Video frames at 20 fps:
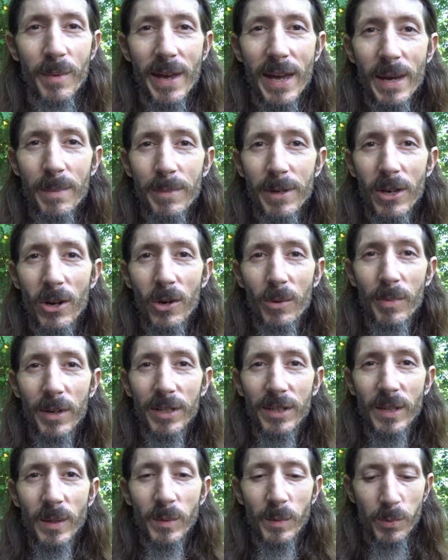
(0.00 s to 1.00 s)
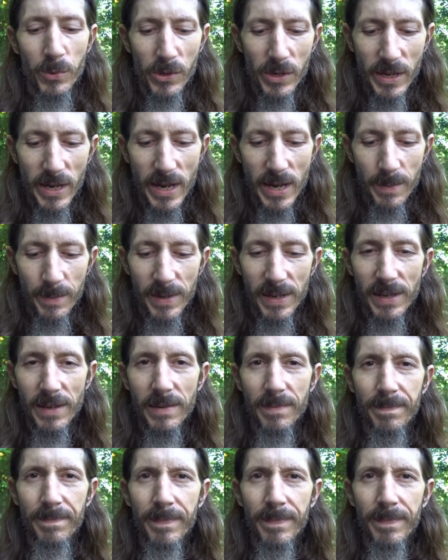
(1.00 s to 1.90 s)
happy. Everybody seems pretty happy.